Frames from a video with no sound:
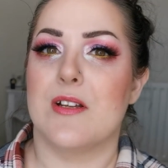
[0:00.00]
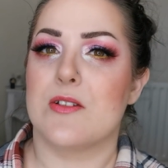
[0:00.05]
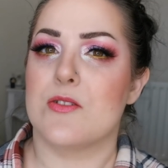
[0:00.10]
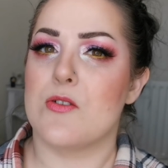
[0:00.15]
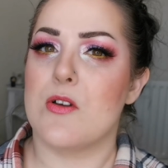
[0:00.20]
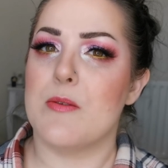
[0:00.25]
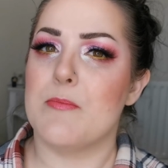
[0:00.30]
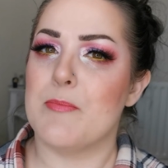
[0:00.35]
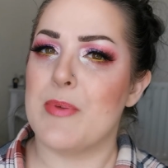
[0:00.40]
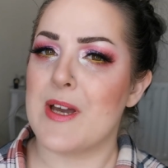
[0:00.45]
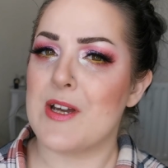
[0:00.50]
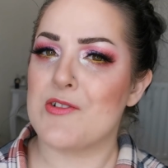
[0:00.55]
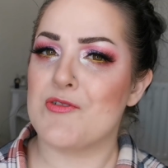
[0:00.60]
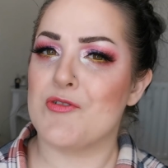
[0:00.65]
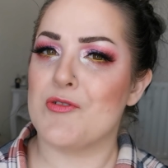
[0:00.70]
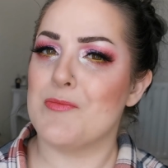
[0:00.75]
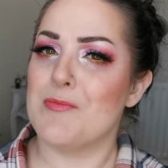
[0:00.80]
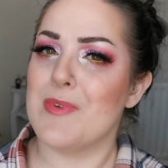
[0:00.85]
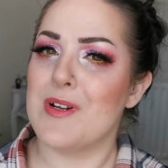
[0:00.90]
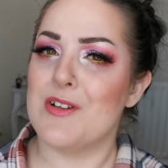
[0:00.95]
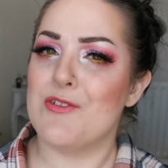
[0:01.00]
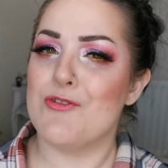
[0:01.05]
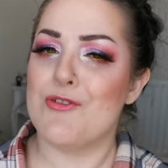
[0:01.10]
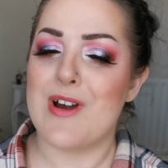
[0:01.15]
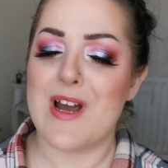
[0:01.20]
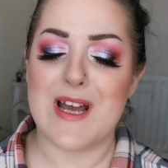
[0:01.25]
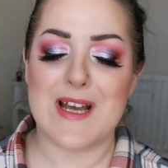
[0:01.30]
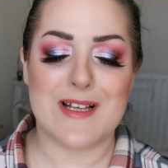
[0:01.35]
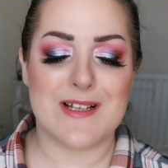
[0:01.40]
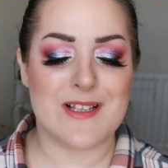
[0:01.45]
So I'm back from my
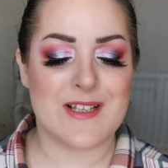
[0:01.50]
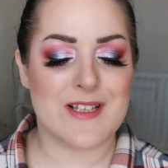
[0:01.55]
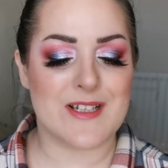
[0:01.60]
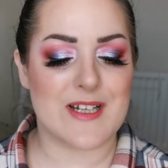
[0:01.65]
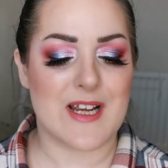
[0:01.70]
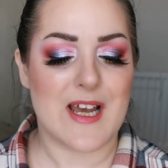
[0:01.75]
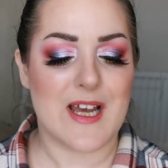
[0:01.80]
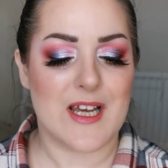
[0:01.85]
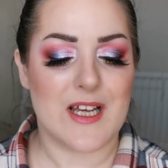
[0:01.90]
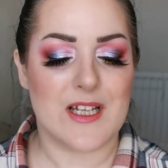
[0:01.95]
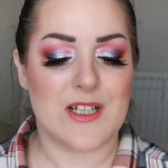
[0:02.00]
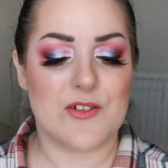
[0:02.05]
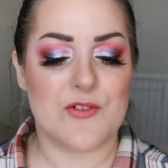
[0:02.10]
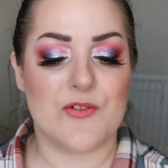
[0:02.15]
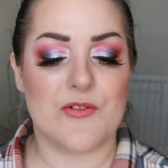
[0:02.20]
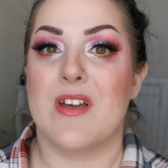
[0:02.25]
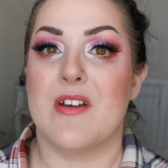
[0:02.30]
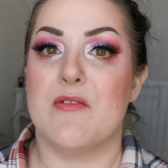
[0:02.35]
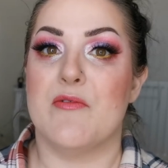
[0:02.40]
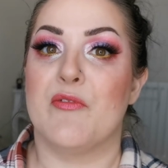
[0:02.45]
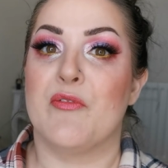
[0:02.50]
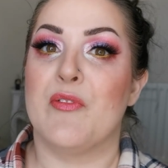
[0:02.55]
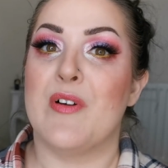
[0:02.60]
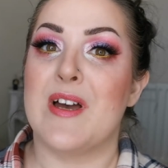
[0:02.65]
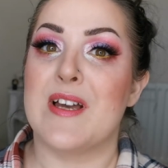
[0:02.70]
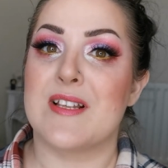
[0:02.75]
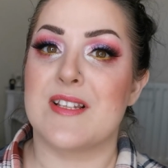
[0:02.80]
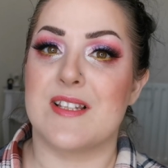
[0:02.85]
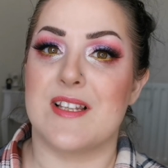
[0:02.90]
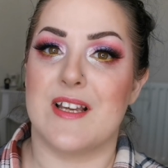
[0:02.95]
rest and, and
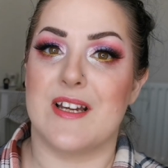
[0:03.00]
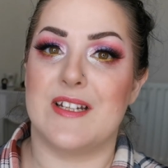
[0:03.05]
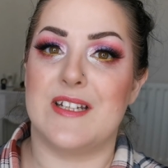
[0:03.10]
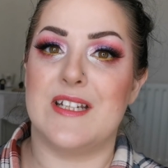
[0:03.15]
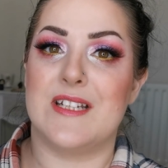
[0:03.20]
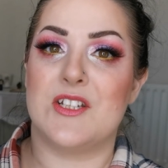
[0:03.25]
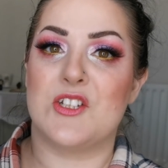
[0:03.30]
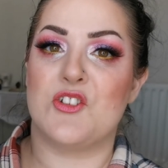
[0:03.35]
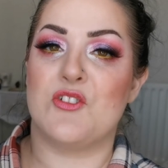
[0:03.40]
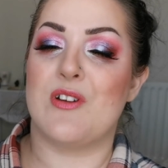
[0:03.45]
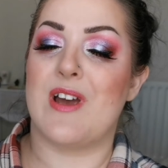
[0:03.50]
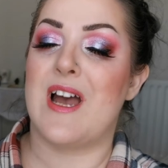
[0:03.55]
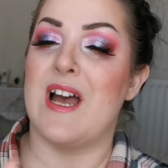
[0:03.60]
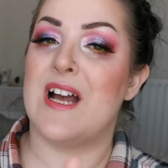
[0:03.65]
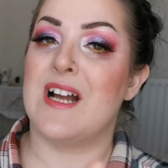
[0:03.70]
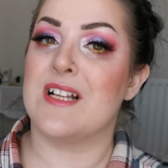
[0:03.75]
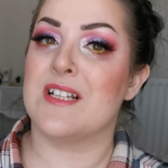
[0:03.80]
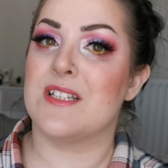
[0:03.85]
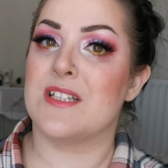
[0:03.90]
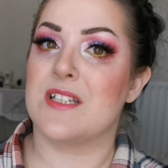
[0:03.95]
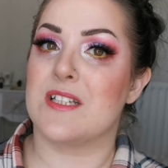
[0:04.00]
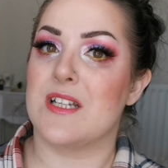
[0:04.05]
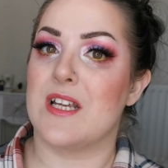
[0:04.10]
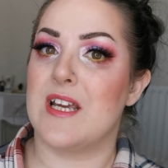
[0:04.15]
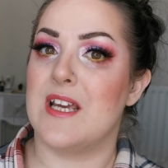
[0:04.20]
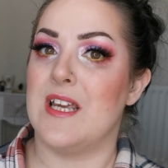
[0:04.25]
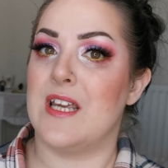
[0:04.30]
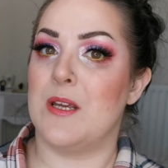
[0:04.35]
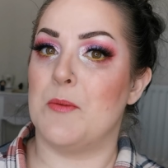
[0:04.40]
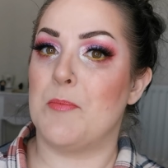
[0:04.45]
firstly I need to add
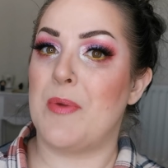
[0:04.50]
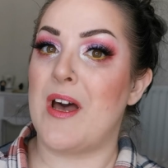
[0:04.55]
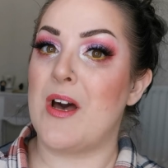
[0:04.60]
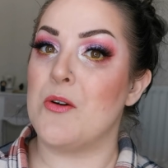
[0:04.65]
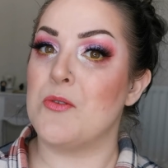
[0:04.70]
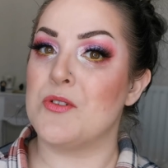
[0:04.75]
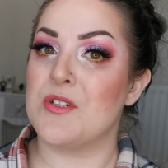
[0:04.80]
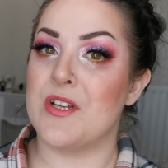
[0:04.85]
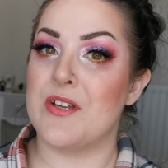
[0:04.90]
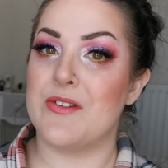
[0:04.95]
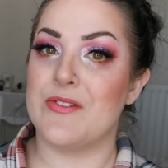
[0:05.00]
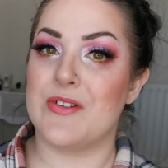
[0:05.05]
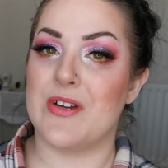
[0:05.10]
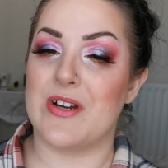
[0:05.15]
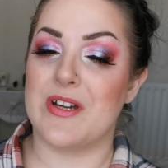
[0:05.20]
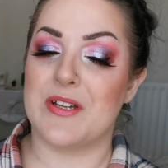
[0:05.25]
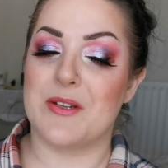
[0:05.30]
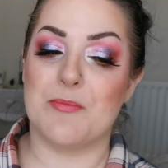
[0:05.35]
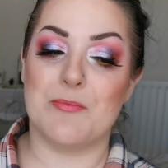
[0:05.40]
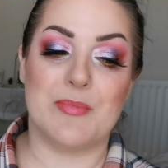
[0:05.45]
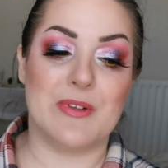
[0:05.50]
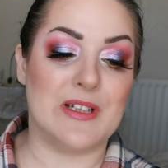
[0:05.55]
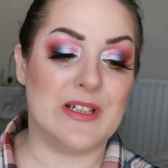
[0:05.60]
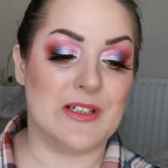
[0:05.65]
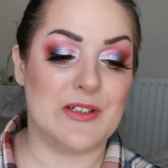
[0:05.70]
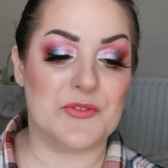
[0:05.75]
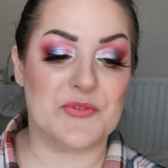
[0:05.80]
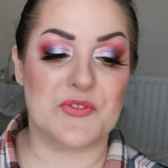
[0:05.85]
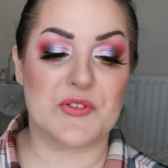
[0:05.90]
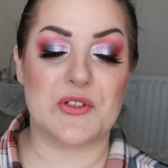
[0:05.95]
a powder that I
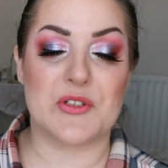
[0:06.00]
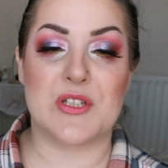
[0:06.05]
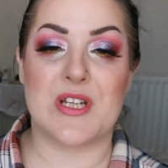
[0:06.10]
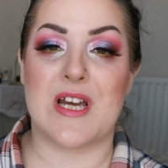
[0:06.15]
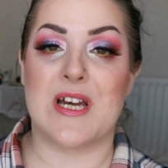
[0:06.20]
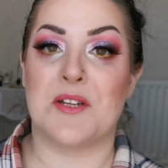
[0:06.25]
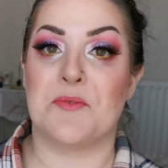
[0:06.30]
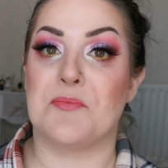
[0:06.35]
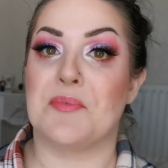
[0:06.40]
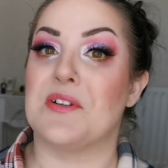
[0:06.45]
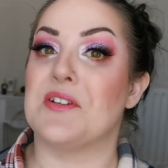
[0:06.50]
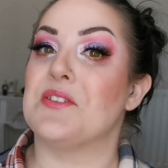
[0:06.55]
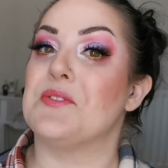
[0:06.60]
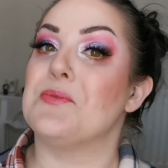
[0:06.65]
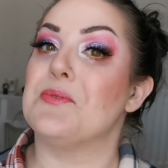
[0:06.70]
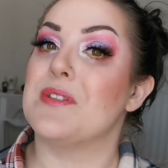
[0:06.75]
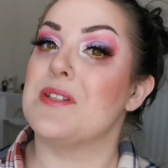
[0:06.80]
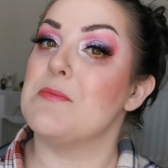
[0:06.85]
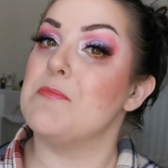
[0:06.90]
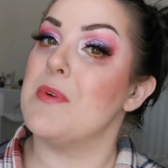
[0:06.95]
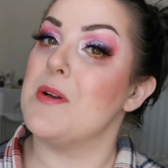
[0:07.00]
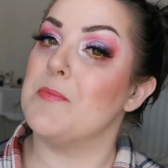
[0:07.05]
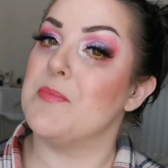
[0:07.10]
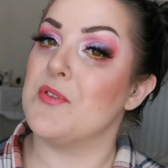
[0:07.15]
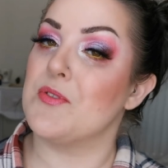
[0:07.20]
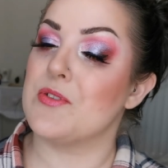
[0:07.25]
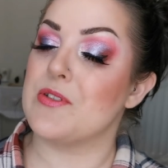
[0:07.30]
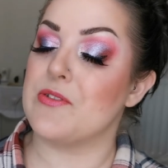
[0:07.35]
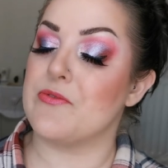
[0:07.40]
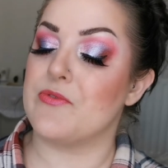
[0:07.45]
completely forgot to add because it was in my
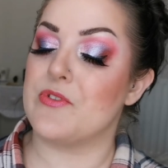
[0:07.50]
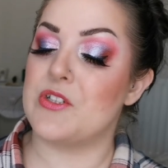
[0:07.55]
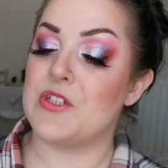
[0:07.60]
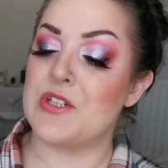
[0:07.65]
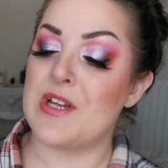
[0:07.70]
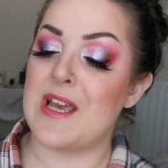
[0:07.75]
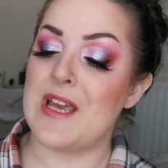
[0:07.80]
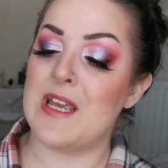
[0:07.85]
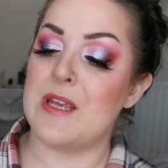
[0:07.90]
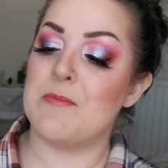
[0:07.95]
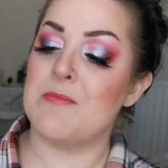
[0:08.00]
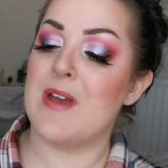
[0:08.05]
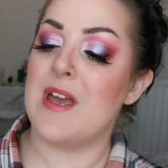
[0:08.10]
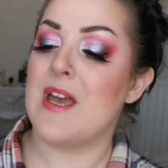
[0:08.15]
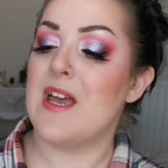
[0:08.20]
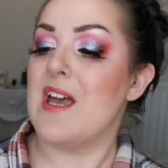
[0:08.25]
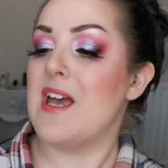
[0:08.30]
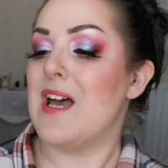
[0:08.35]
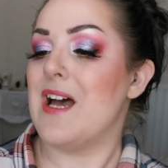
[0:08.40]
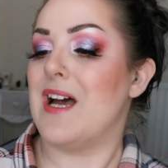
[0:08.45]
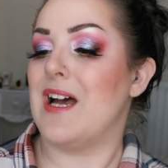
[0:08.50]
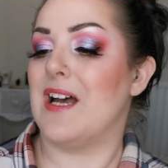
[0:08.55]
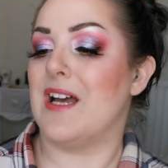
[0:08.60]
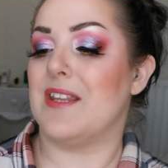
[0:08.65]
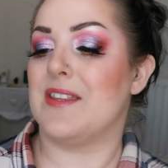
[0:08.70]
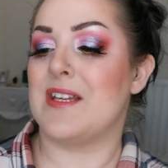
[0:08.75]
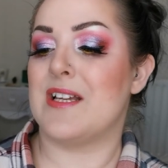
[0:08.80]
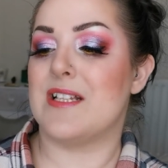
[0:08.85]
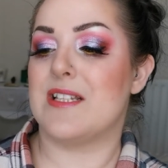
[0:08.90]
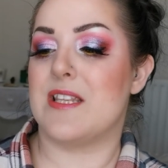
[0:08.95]
box of shame
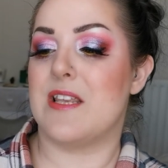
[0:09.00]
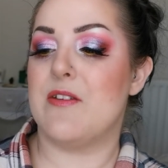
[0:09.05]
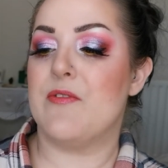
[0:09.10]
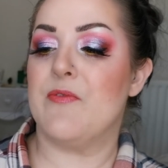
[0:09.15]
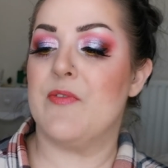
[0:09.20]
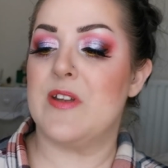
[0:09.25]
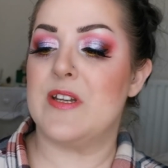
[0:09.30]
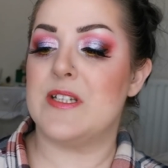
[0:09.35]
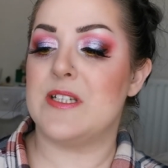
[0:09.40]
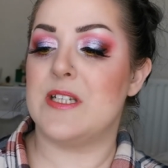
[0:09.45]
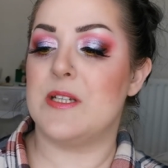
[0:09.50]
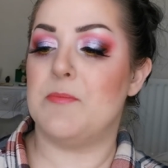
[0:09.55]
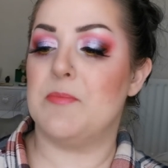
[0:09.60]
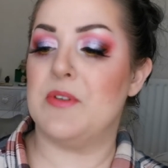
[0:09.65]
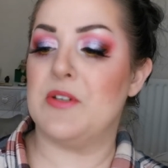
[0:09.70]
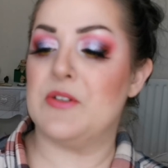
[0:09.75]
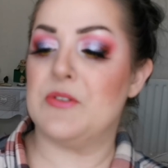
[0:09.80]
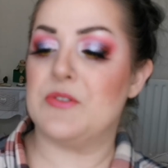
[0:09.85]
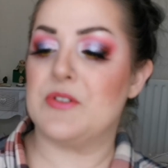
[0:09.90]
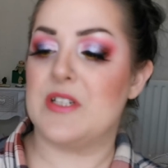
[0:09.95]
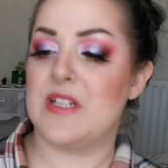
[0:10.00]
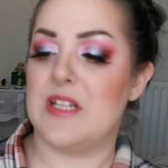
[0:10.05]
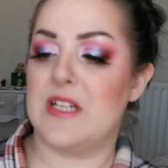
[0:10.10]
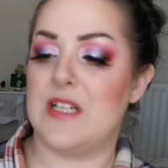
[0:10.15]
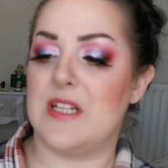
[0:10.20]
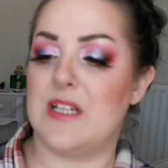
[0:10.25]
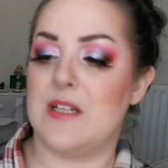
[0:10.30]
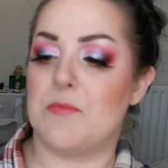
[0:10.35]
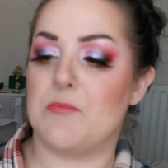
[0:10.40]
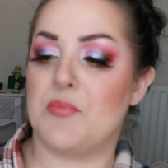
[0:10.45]
and that is the Fenty
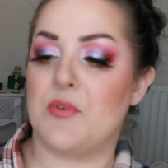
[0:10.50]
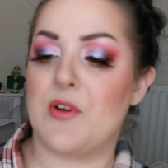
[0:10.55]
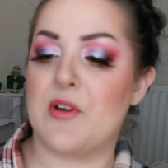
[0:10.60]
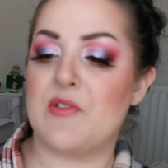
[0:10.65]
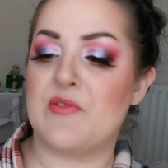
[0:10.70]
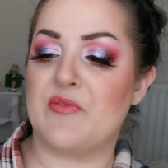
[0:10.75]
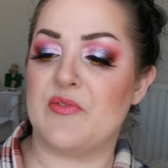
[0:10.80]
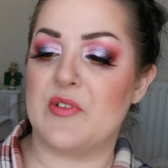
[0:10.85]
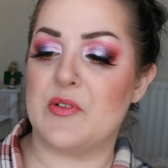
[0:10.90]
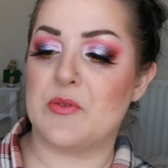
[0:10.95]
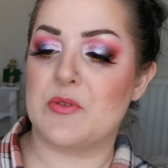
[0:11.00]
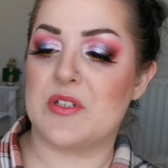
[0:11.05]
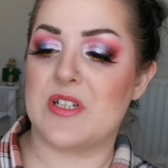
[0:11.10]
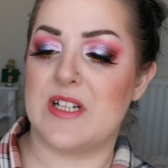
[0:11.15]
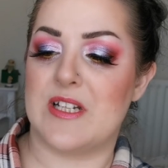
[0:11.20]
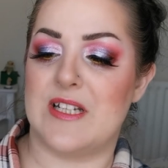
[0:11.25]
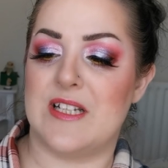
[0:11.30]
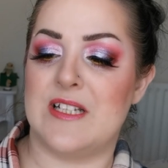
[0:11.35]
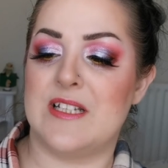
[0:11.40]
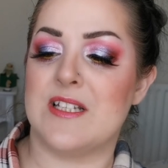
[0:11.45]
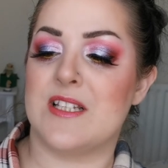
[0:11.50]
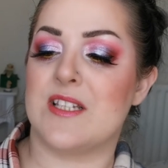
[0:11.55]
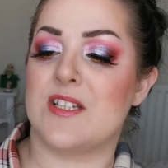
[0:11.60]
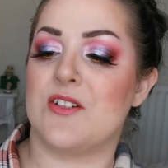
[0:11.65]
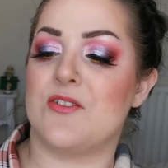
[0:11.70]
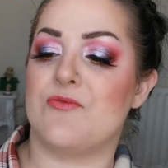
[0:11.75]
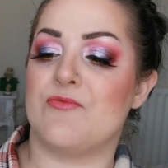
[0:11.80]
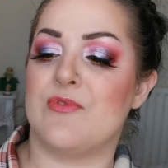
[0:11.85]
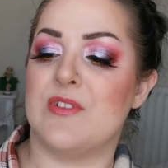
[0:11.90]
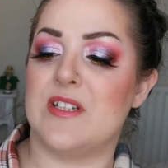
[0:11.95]
Beauty Pro Filt'r
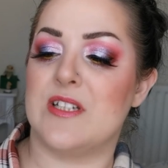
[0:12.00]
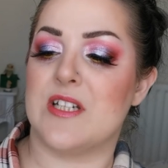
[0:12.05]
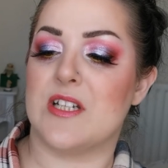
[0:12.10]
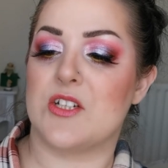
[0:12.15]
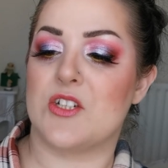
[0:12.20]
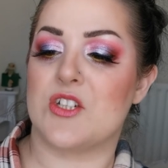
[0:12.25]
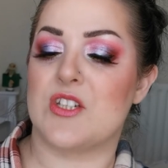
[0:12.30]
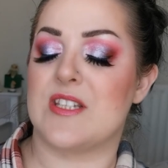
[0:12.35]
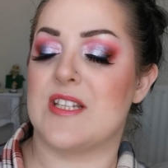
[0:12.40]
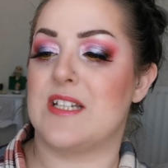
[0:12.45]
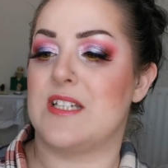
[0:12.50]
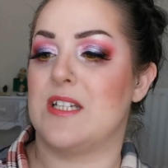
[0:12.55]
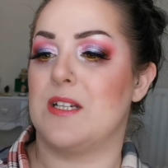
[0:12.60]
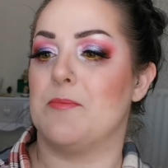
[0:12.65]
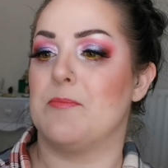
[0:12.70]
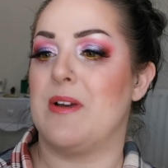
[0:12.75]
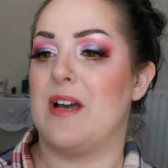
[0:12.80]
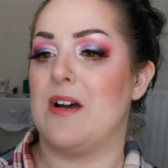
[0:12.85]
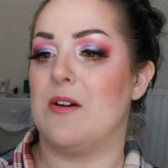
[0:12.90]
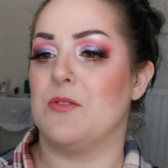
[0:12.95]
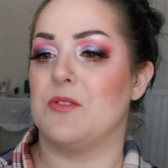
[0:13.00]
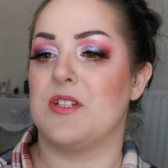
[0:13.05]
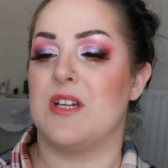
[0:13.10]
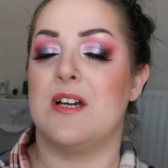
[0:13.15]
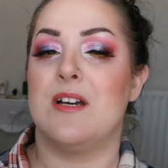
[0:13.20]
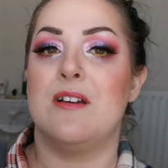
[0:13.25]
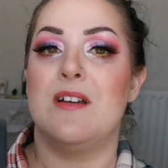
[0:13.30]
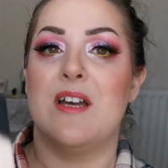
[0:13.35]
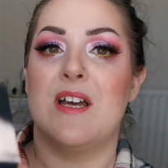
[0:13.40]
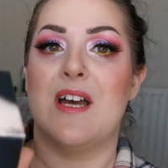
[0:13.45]
Instant Retouch Setting
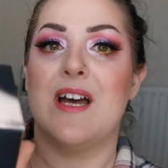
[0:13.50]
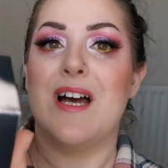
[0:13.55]
Powder.